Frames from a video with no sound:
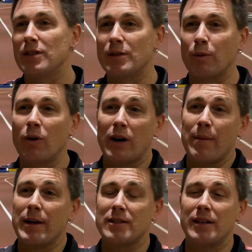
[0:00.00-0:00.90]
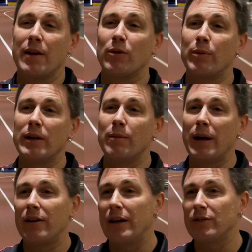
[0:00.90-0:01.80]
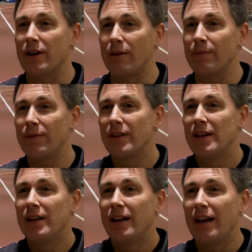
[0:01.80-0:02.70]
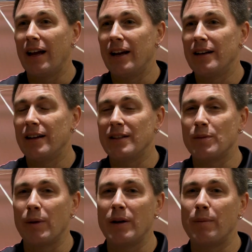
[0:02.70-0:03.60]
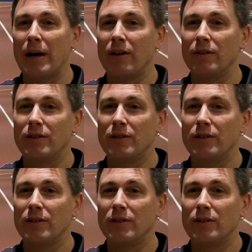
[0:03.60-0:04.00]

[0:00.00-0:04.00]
this program has never been about outcome. And it's been about